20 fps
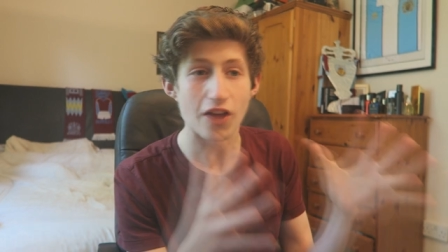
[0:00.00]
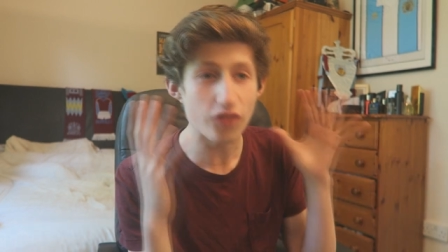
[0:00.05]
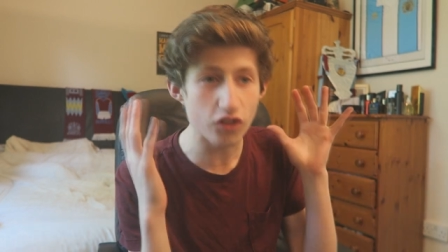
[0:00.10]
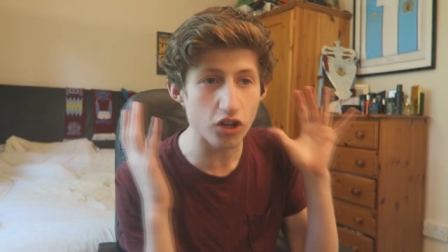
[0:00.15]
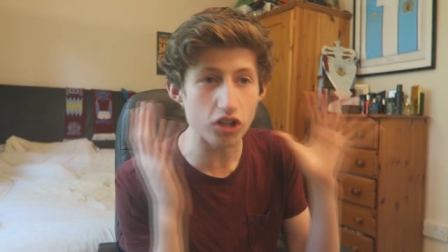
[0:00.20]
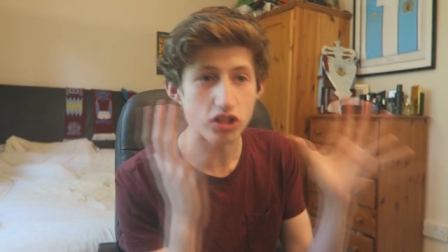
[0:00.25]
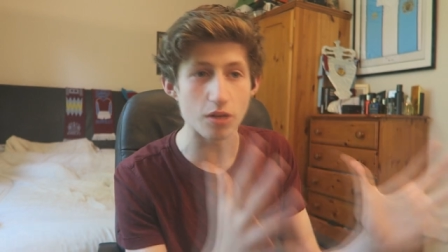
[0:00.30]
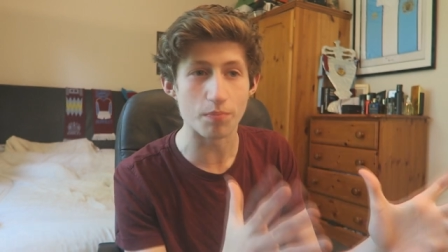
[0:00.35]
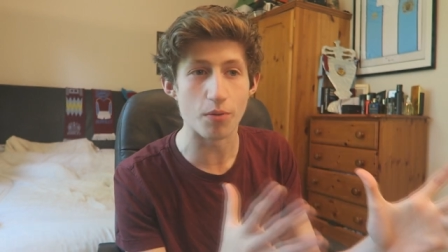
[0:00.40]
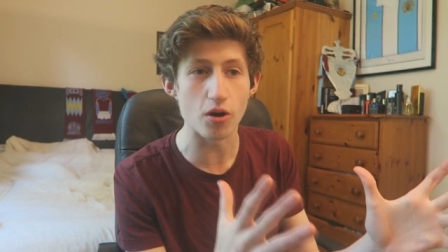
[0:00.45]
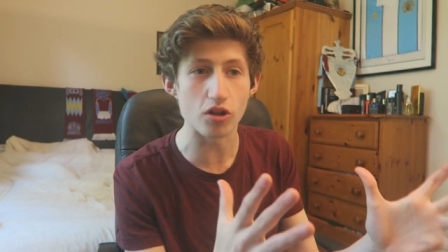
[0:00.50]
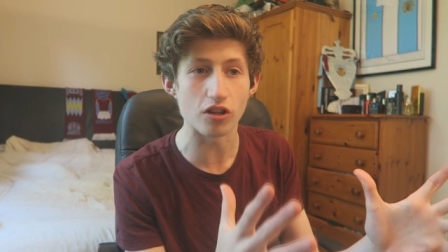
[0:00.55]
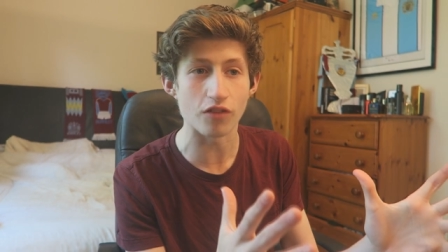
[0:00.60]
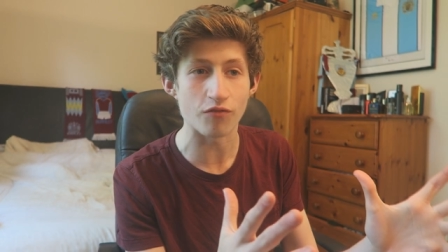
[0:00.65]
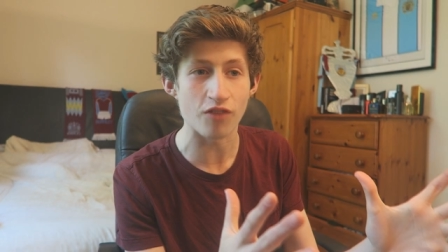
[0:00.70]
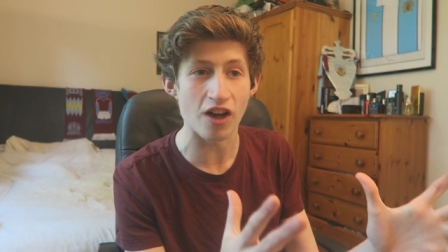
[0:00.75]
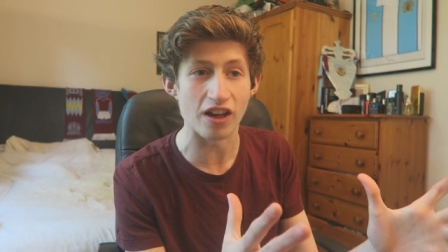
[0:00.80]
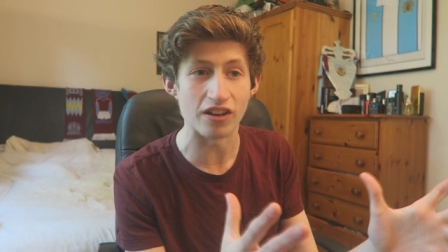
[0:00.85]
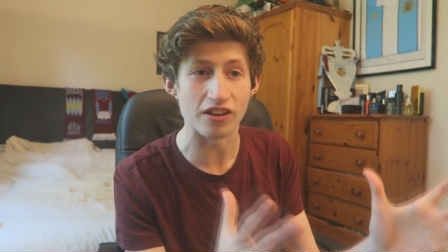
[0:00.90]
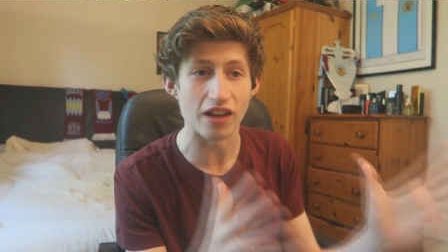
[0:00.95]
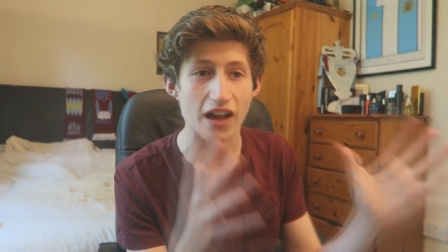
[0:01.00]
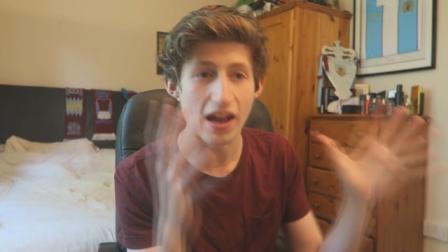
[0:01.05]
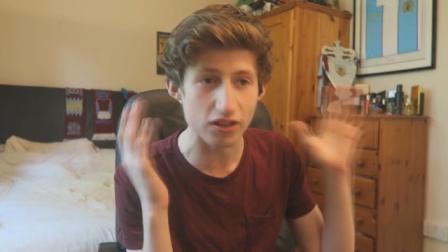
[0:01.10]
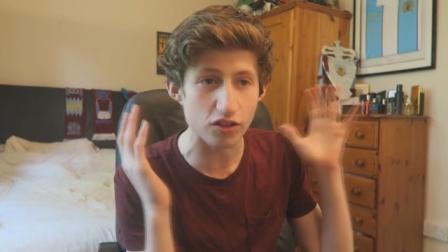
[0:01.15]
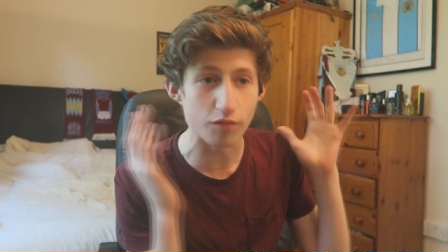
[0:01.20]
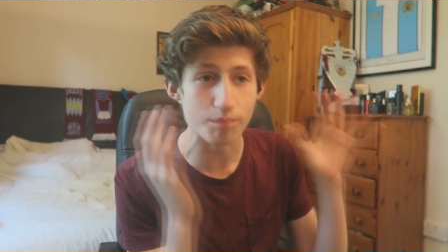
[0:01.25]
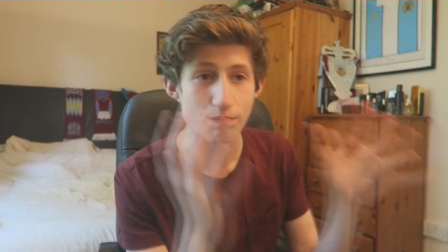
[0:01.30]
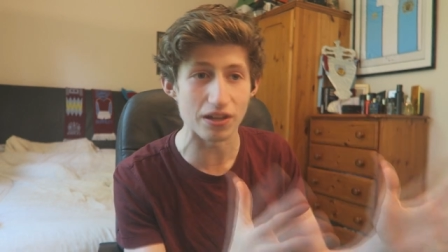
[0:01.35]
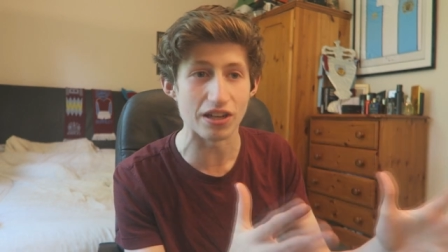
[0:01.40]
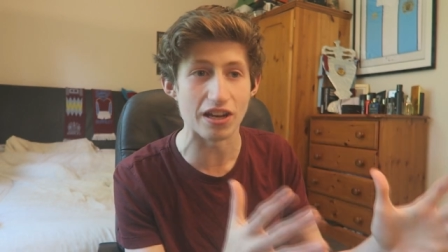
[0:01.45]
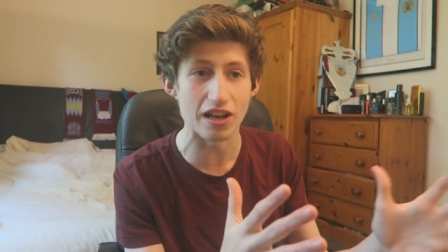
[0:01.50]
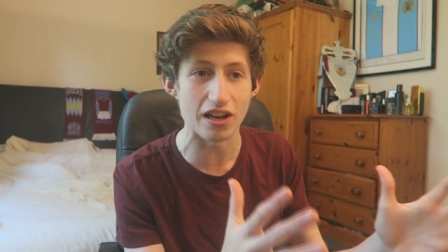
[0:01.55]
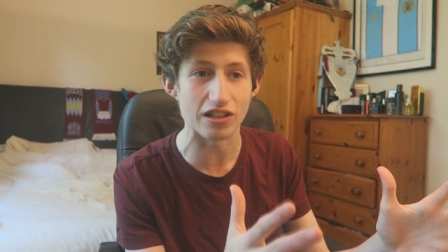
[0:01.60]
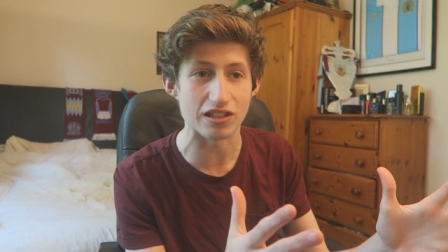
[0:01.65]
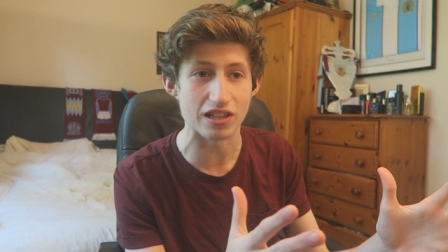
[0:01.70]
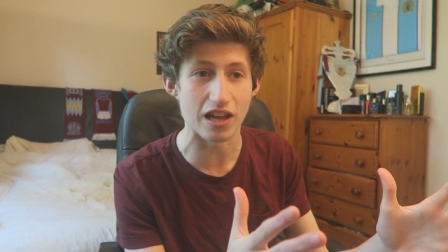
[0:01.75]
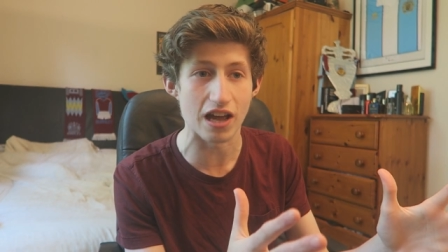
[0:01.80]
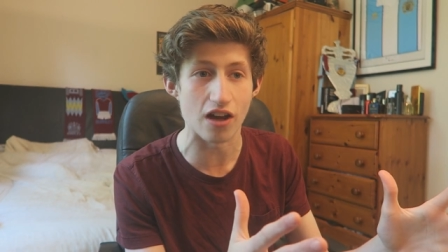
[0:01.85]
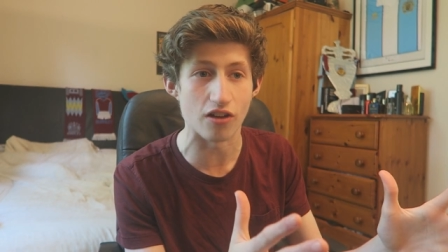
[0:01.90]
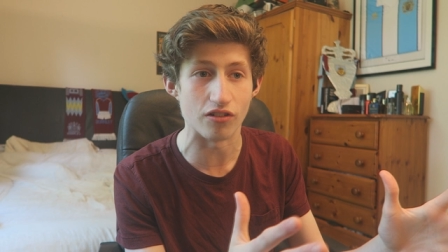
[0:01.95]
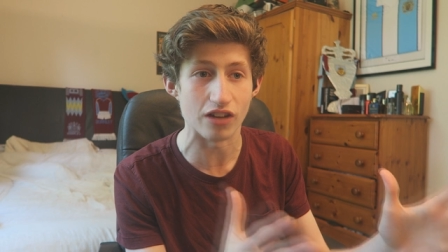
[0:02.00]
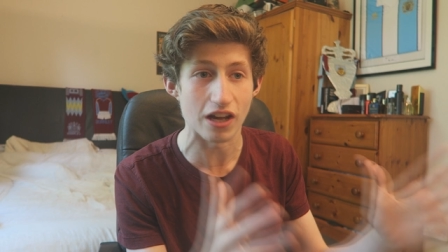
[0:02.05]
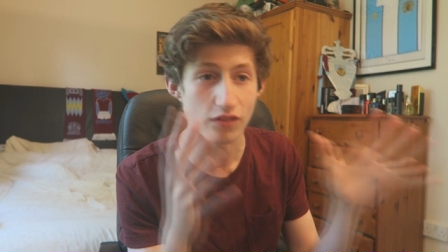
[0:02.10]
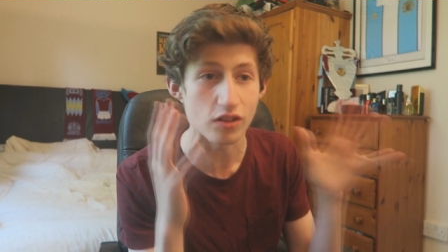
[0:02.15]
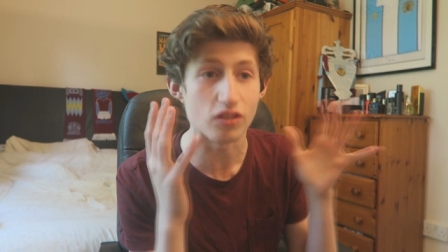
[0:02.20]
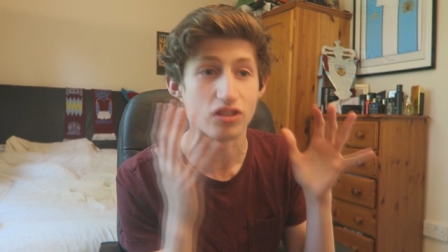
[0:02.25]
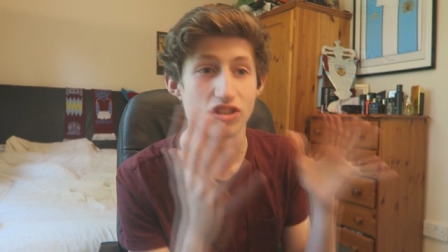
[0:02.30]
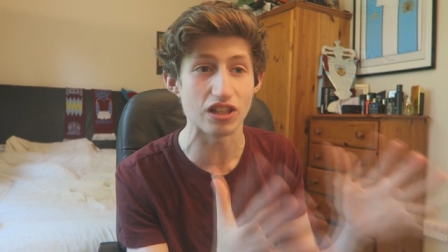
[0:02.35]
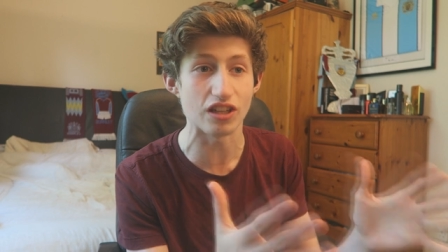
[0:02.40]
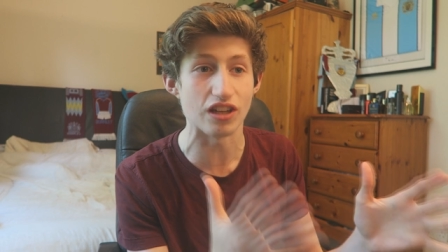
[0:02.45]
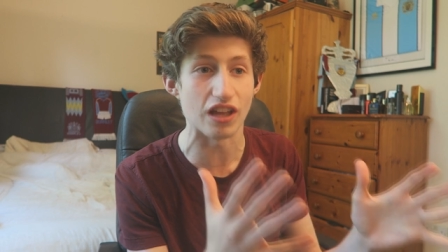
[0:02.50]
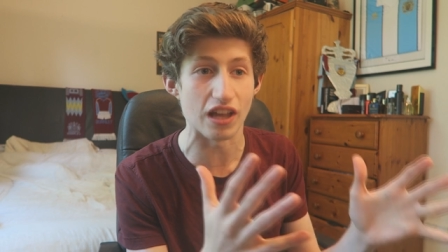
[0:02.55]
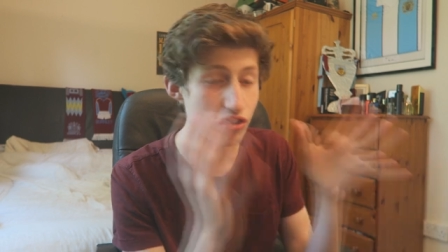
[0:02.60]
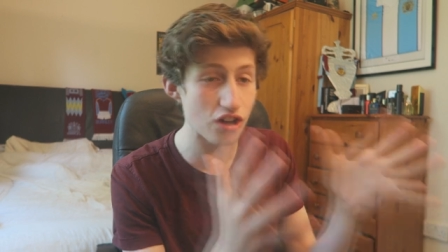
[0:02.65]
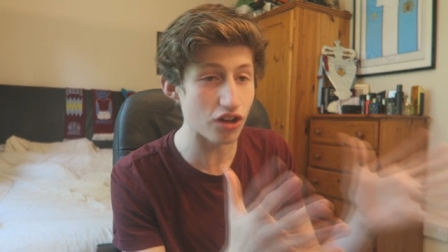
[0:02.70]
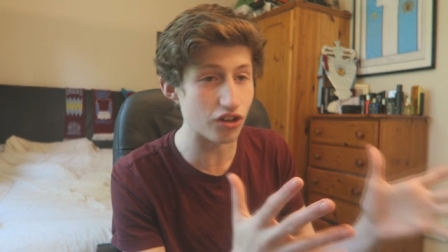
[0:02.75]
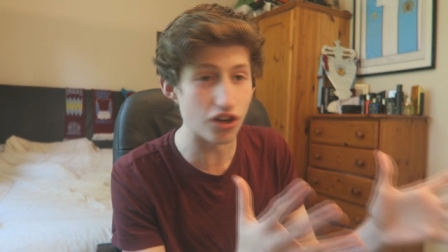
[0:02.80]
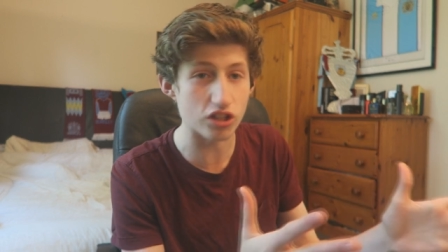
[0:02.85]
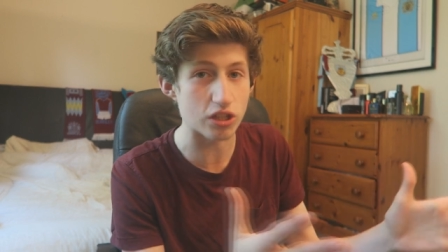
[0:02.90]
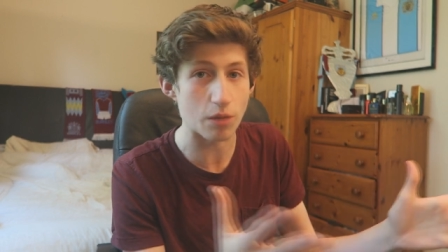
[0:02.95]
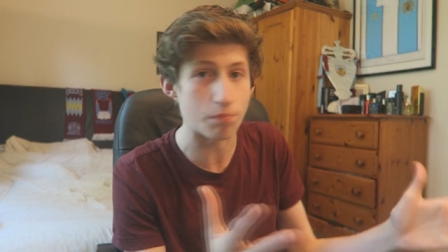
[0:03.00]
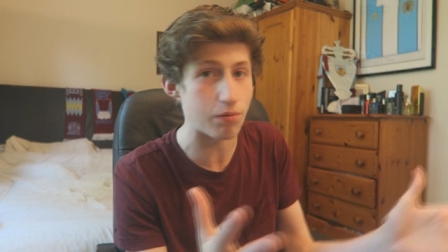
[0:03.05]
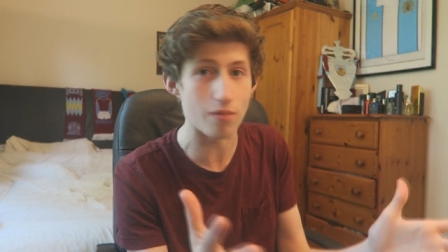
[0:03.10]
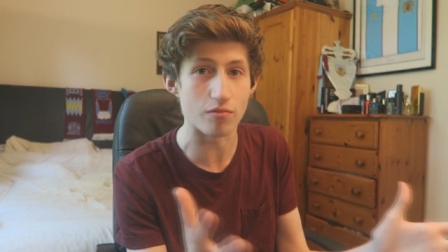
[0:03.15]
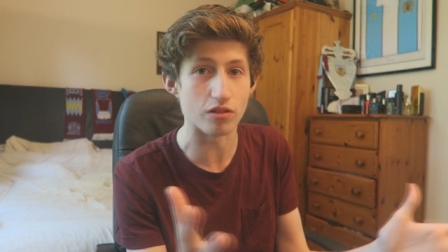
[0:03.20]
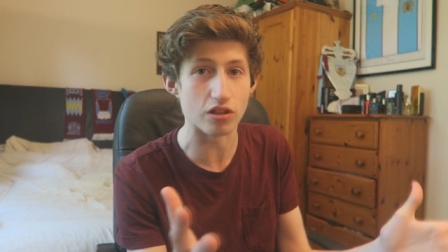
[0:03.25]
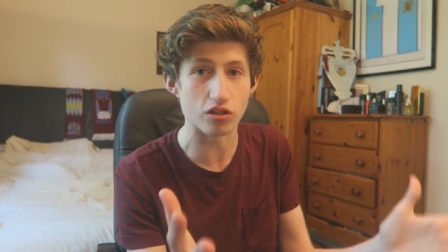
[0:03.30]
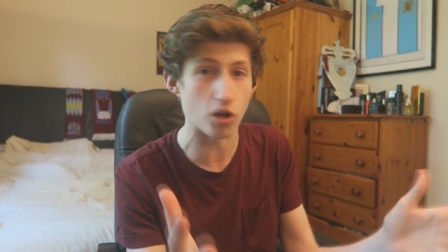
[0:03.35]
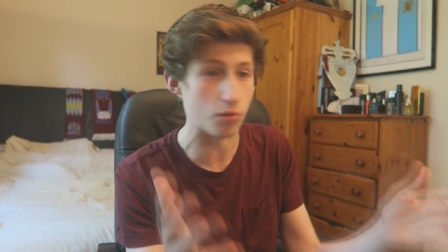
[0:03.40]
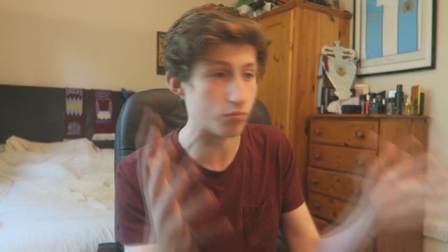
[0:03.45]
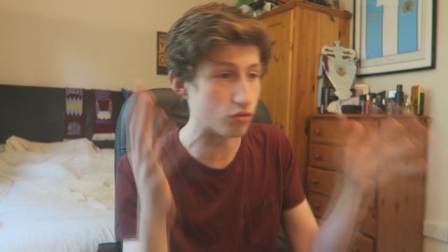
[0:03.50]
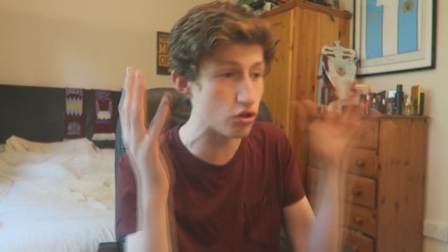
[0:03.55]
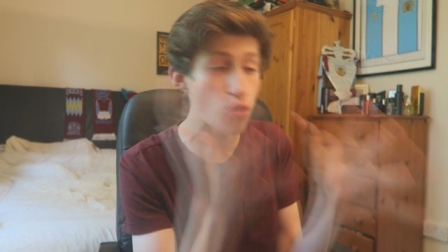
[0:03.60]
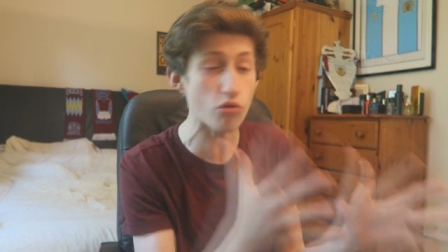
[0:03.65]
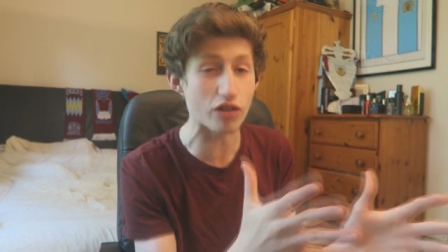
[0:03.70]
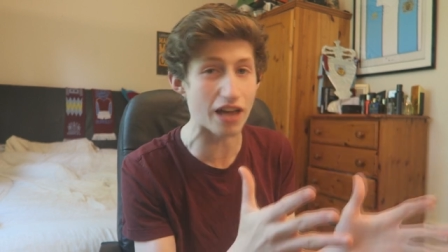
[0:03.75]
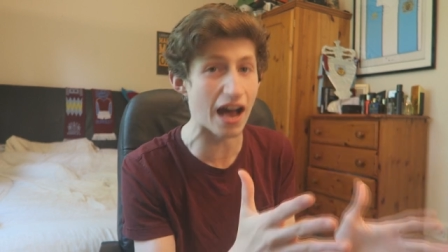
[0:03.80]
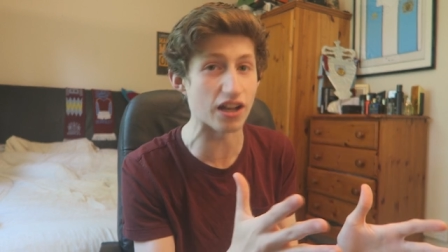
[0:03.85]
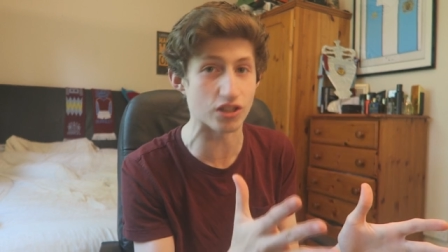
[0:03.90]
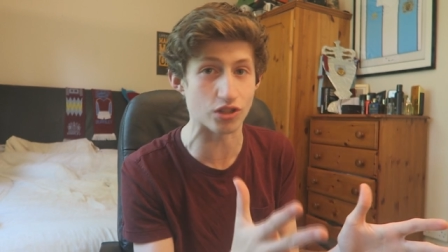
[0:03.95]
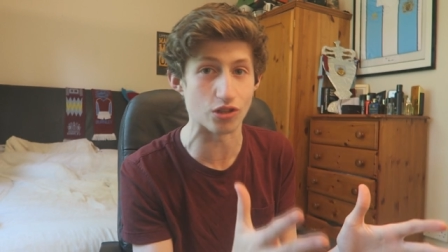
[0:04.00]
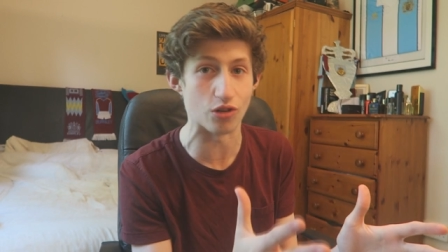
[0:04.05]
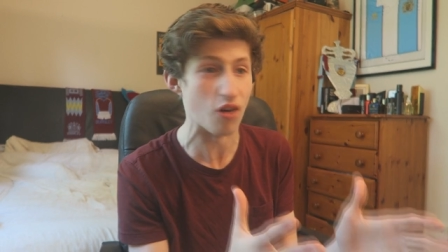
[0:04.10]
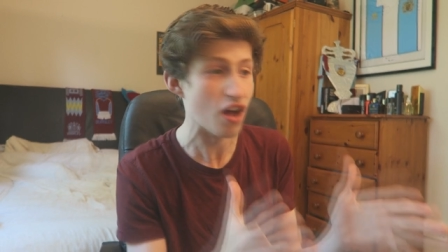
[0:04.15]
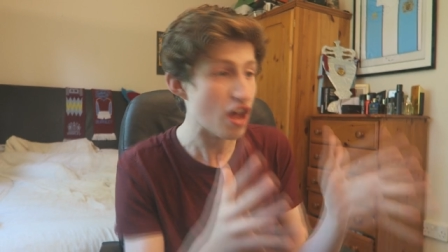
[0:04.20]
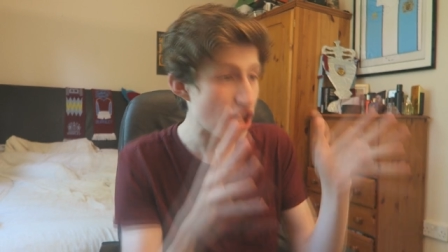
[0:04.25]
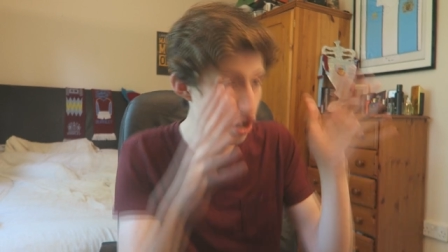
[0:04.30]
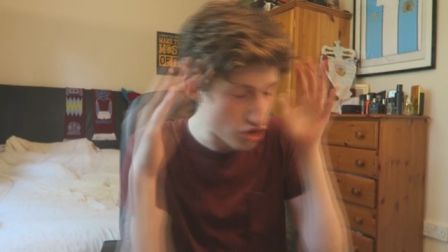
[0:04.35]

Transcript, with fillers: If you're not a Burnley fan and you've been near the town and you've seen it, you're not a Premier League club. Newcastle!